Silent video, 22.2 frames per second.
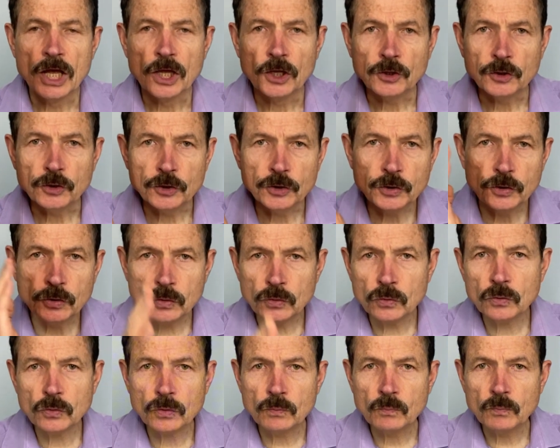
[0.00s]

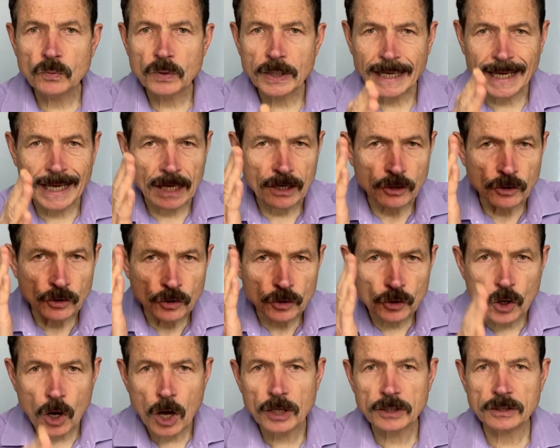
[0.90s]
You
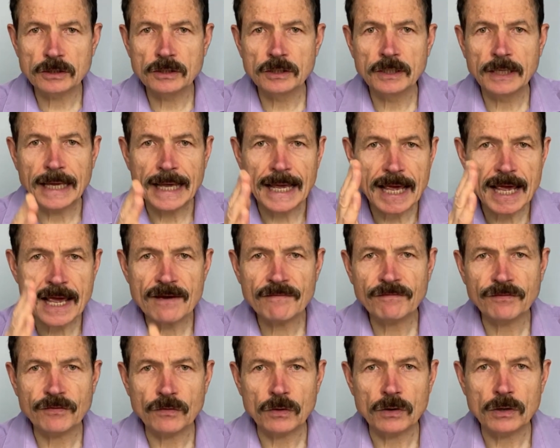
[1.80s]
cannot
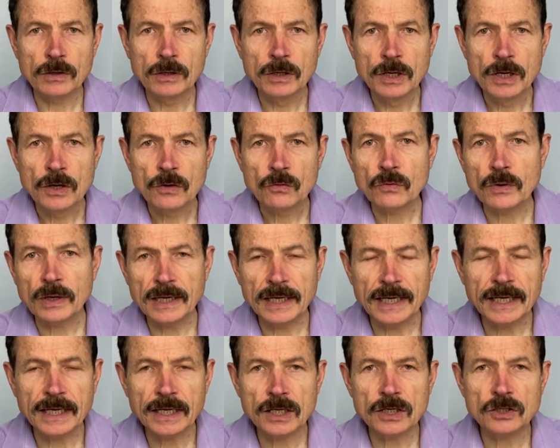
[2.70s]
ever
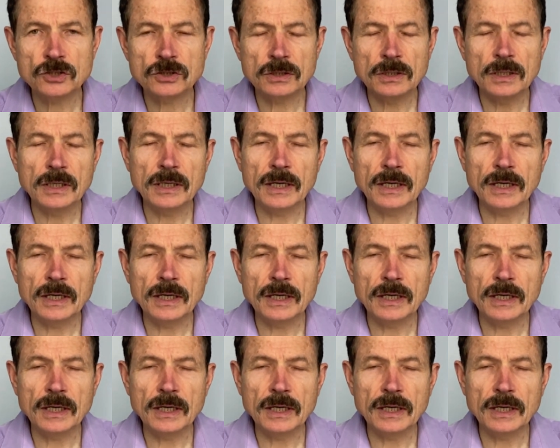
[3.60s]
relinquish